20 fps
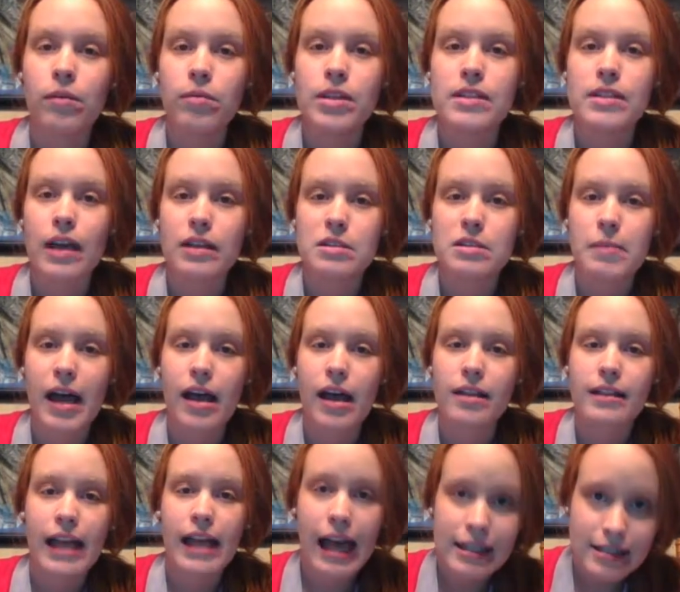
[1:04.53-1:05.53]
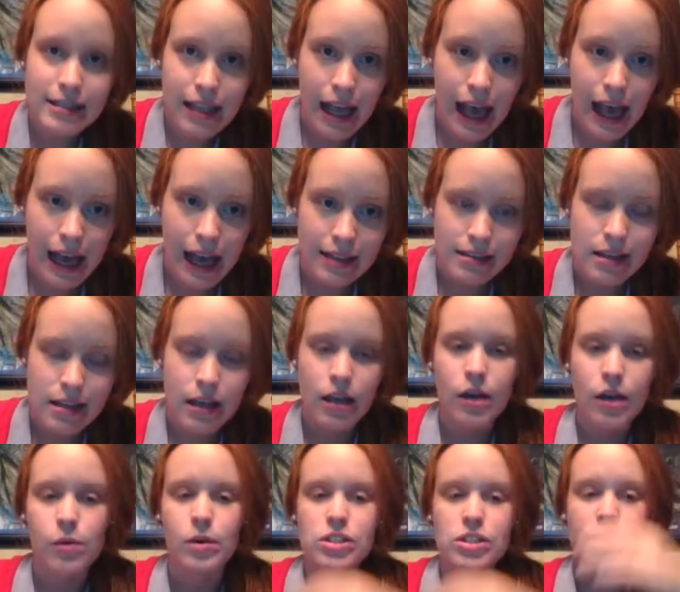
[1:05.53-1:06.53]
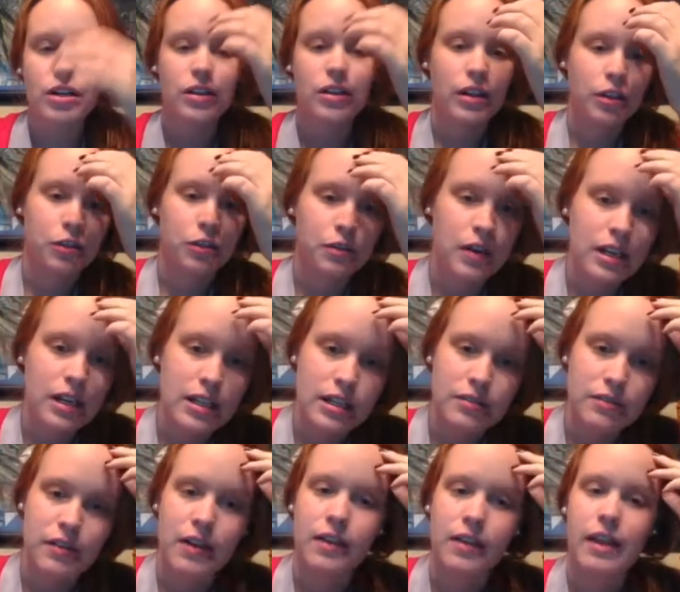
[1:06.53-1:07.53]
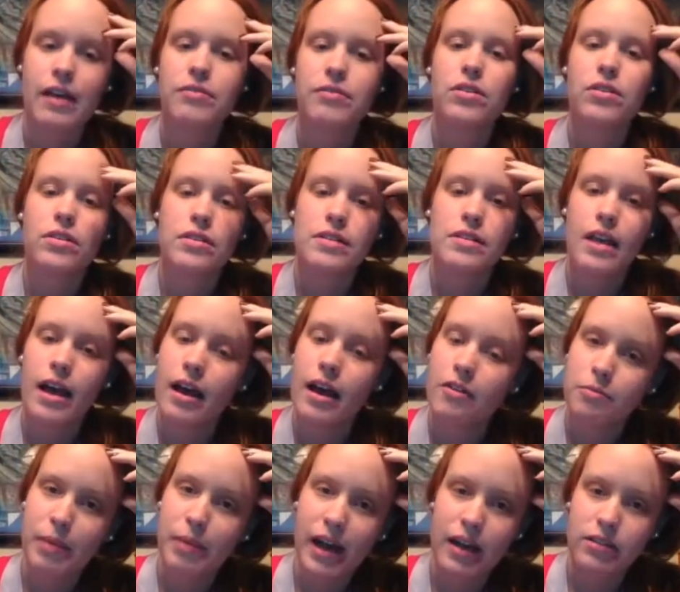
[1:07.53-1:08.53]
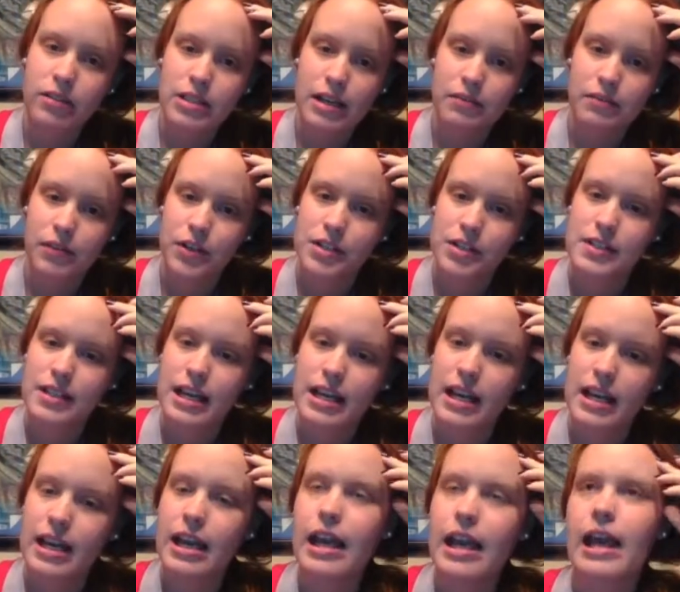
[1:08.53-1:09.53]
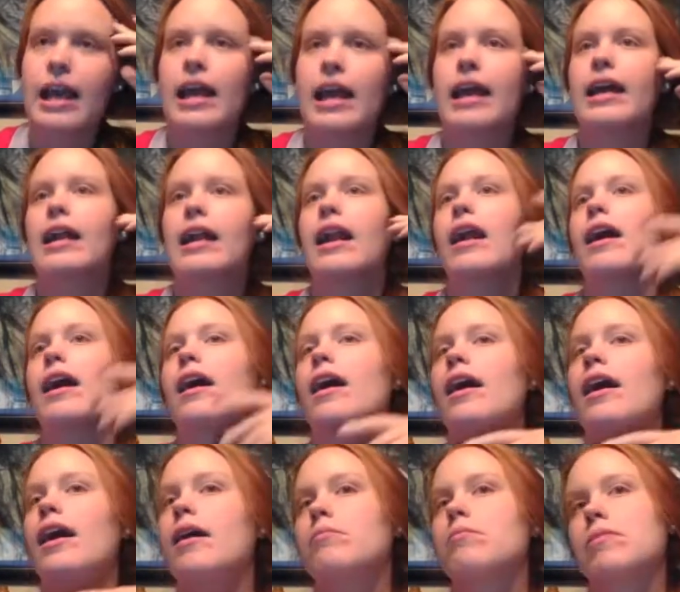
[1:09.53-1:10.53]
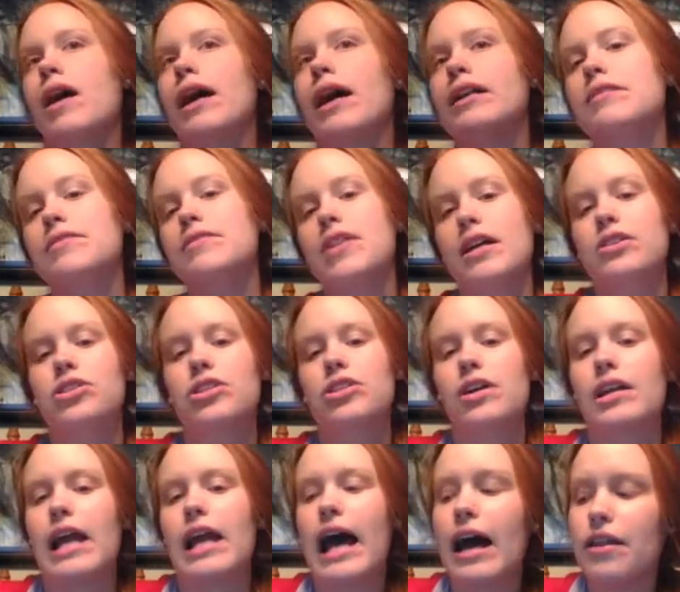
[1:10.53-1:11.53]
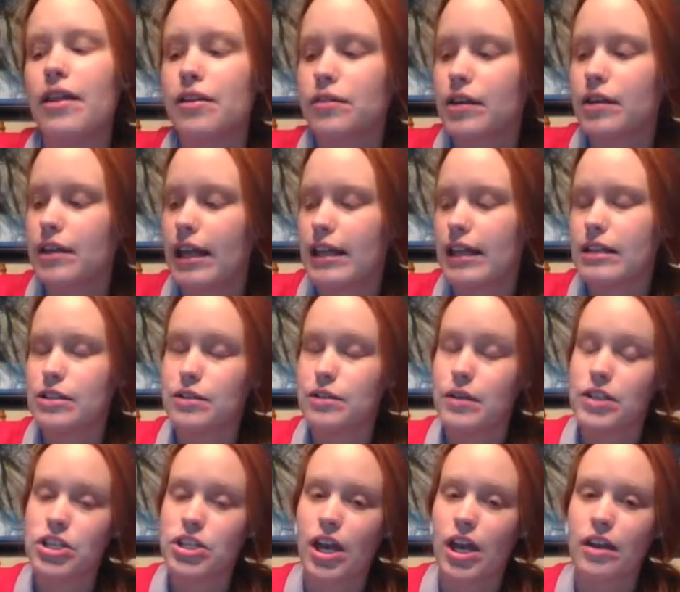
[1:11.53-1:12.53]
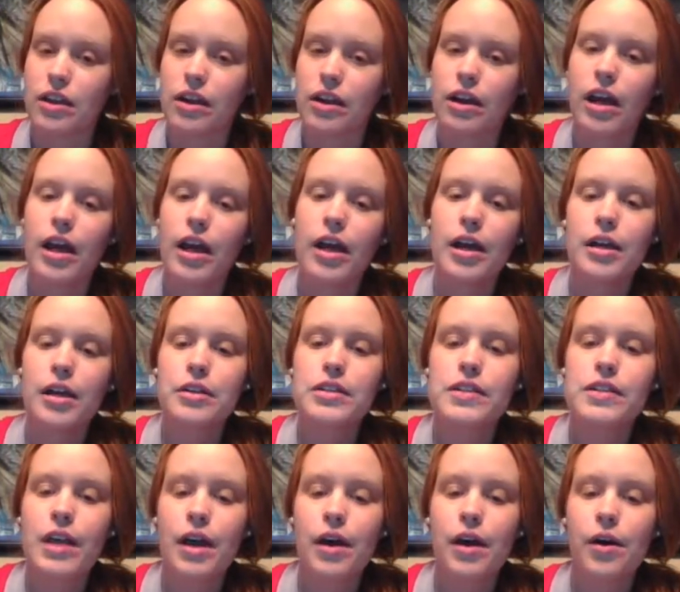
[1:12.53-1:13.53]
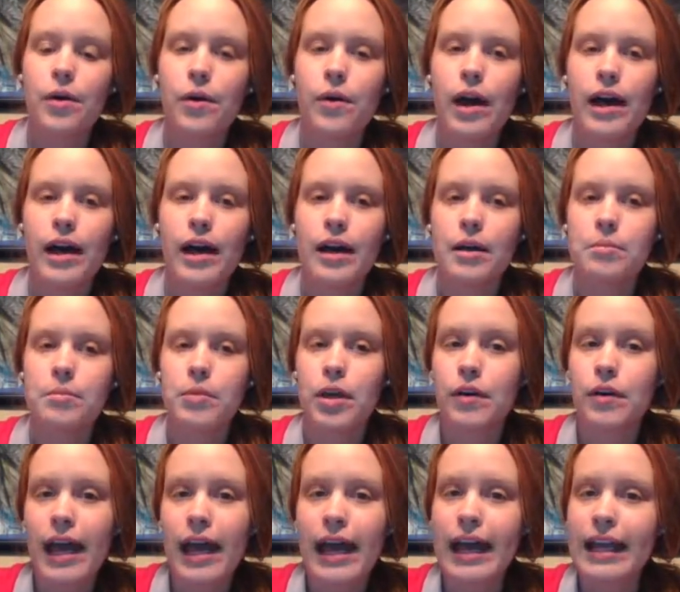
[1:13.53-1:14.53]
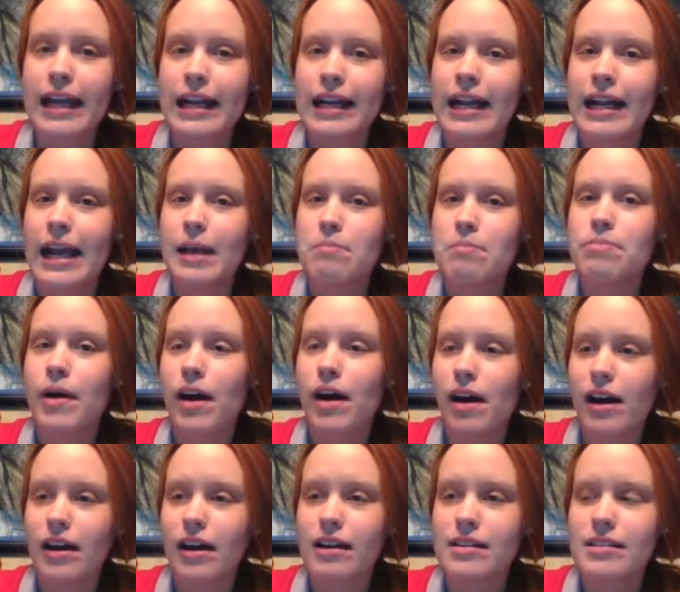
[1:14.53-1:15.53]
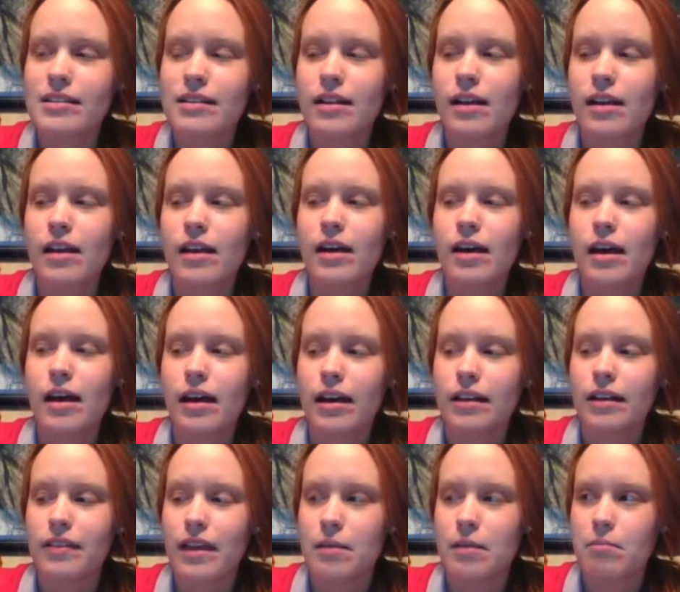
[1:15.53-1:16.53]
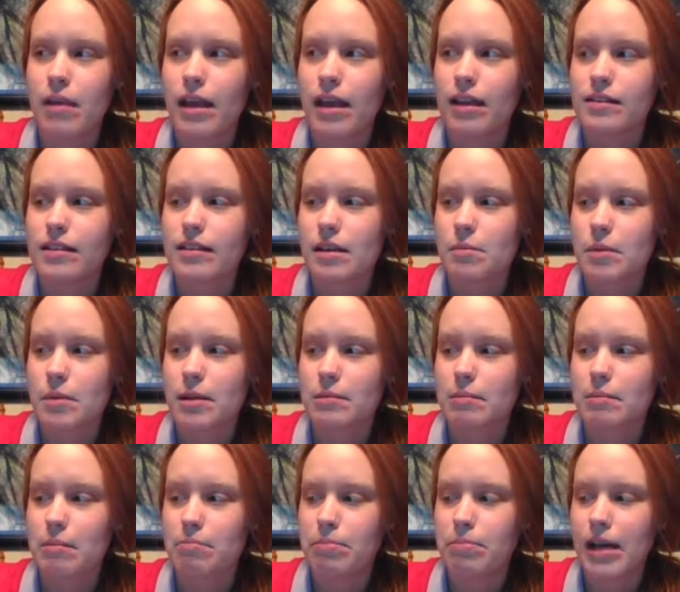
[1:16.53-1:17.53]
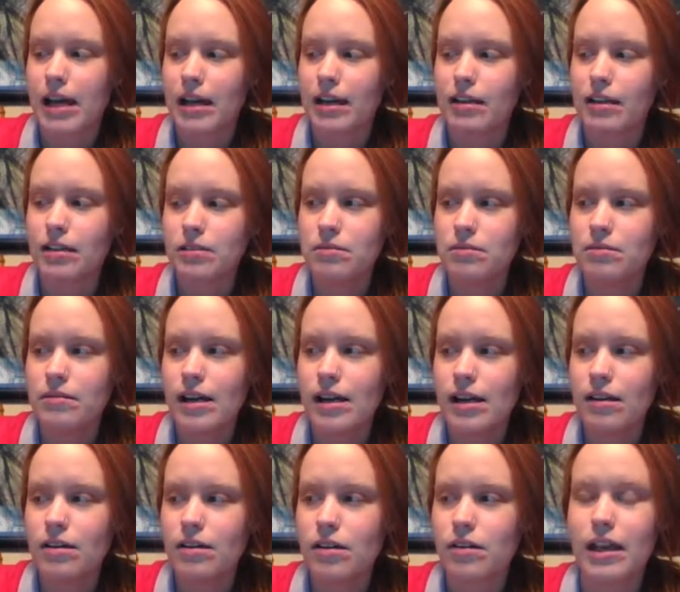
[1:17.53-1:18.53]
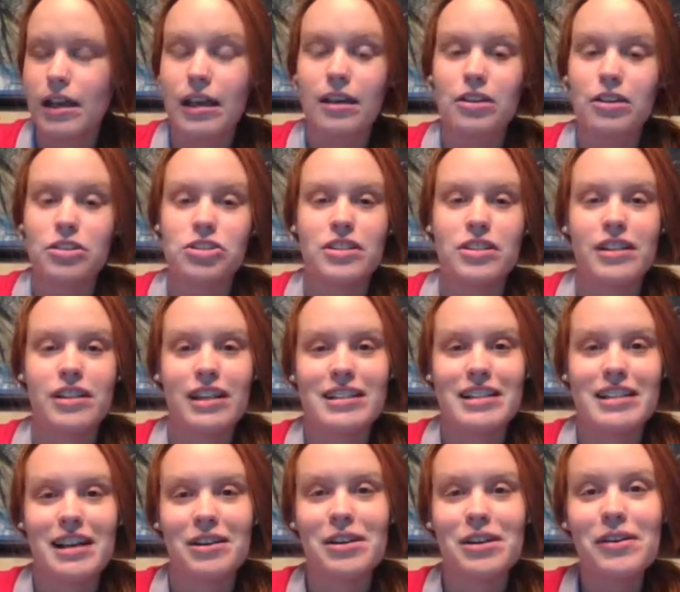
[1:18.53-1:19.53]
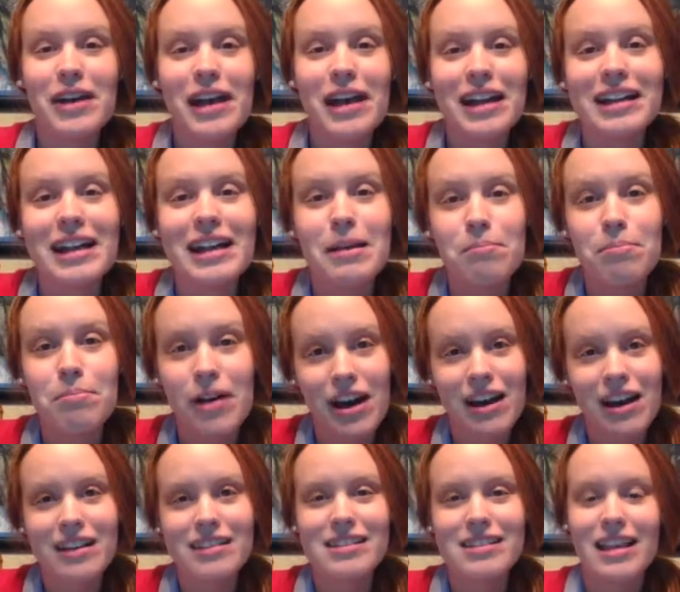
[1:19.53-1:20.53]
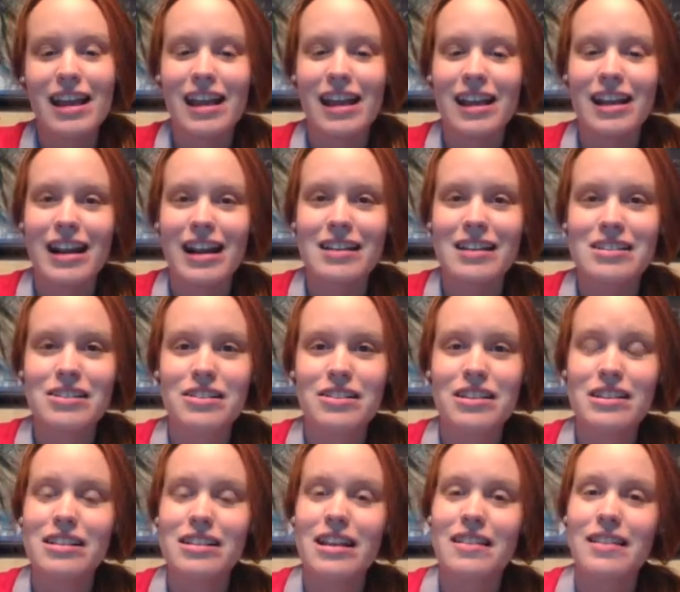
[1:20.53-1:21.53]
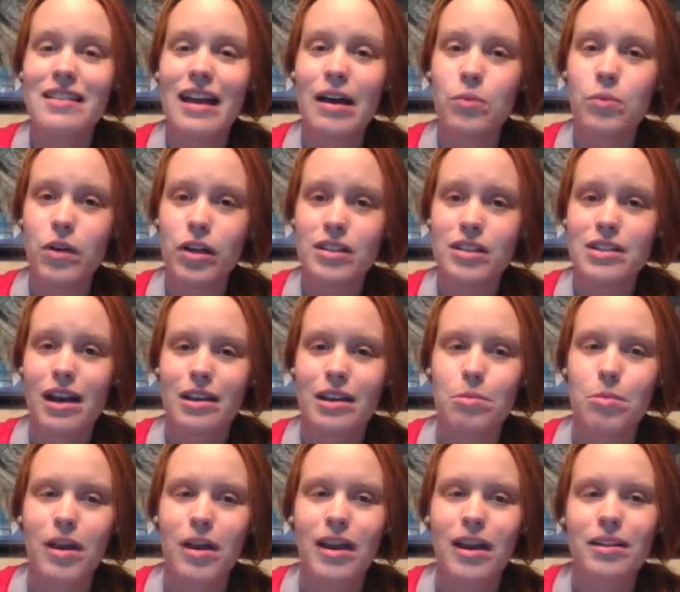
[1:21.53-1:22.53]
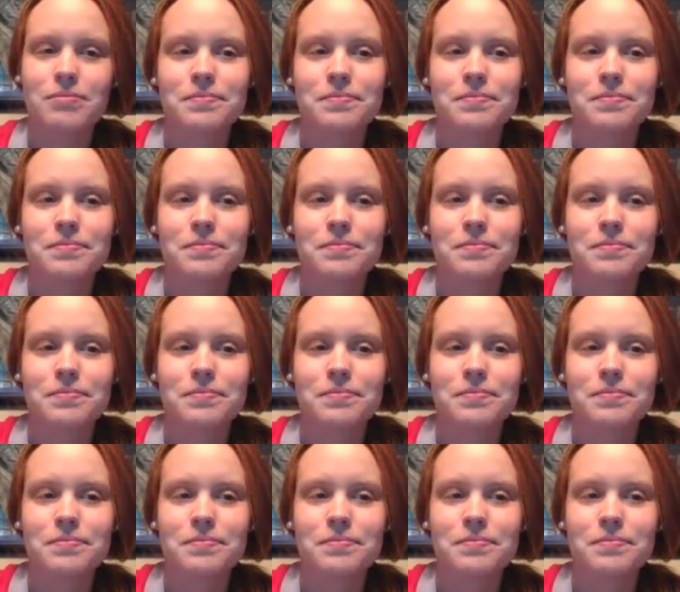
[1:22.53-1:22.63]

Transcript: we talked about last class, which are the 3 different levels of biodiversity, and kind of touched on how they're related to each other. So go ahead and hit pause. I think May's coming back around. Okay, good. She laid down. Go ahead and hit pause and answer this in that Word document.